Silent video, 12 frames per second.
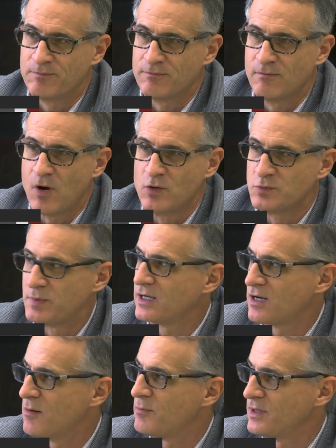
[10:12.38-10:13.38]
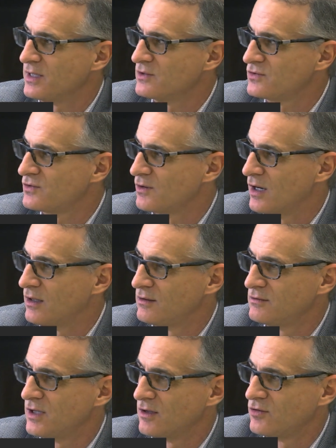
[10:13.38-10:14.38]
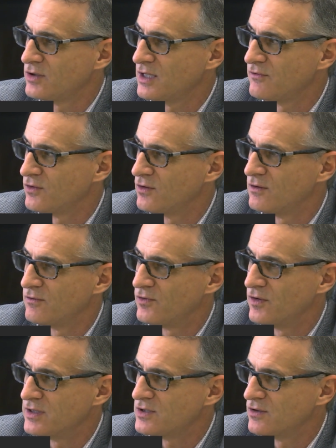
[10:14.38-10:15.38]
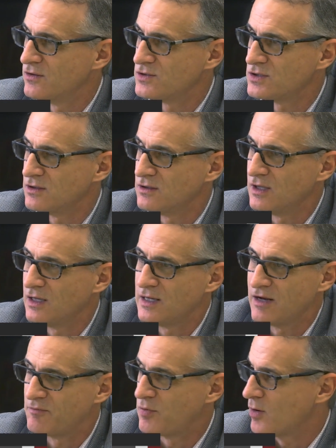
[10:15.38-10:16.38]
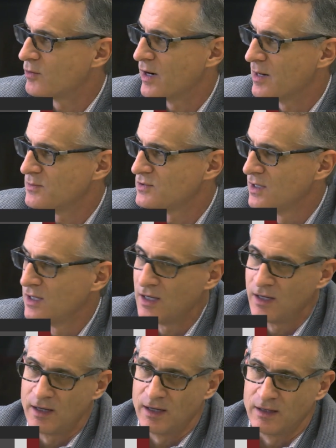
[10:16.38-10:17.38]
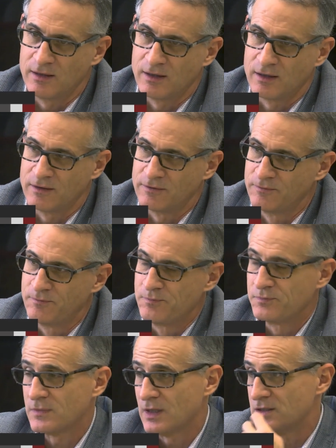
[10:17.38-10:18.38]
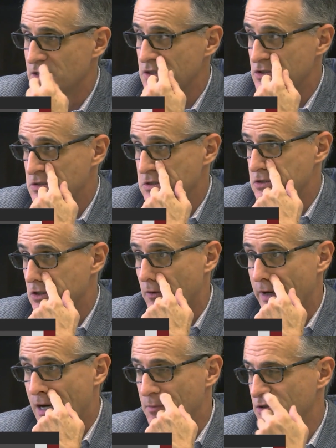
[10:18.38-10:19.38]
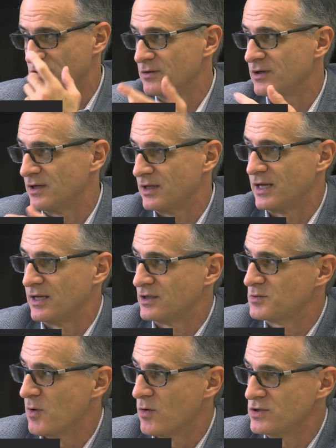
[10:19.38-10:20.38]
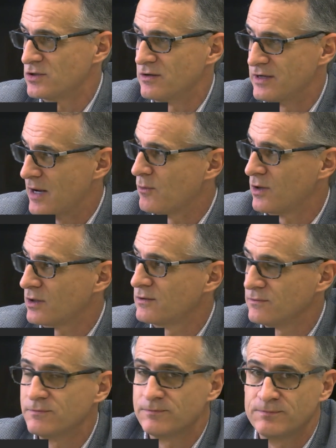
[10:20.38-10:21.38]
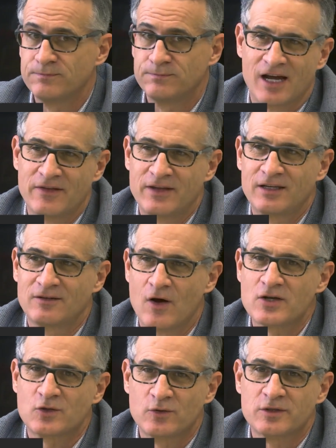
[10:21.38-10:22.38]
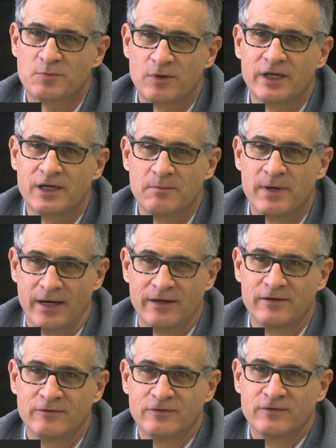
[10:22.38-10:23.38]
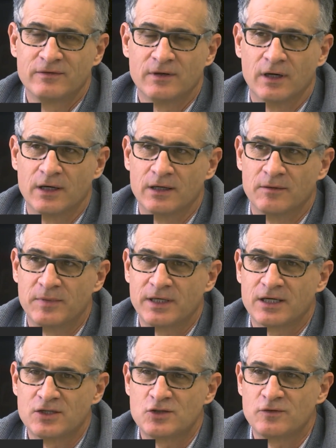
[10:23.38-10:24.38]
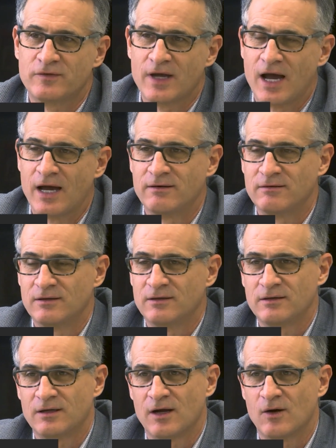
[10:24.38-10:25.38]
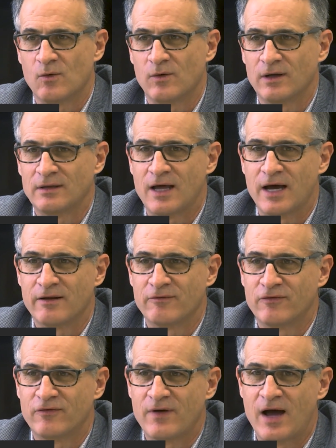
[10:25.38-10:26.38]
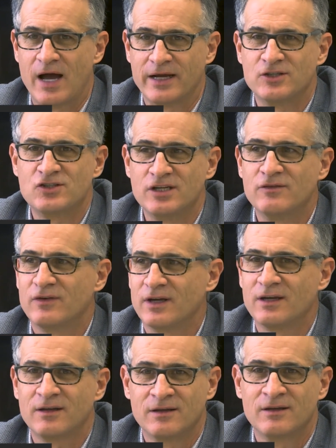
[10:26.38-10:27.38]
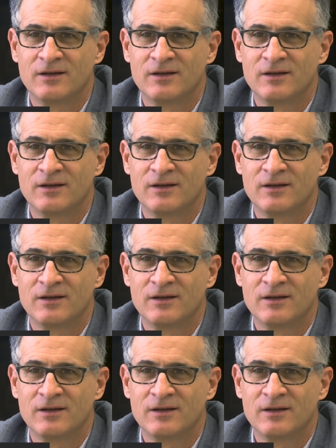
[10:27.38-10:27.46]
Most big companies are, you know, looking for interns and have programs, and it's a great opportunity to get exposure and network. I think law school is pretty competitive because you've got, you know, a lot of high achieving,